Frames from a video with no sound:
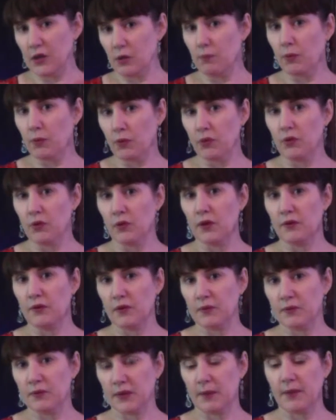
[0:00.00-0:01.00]
you borrow it
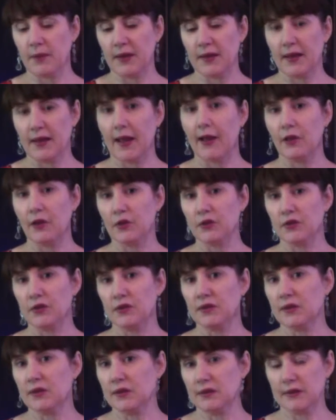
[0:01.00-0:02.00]
from somebody
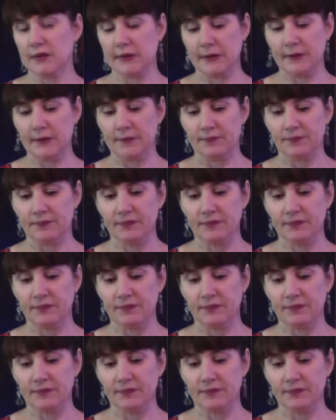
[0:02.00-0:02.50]
else easily?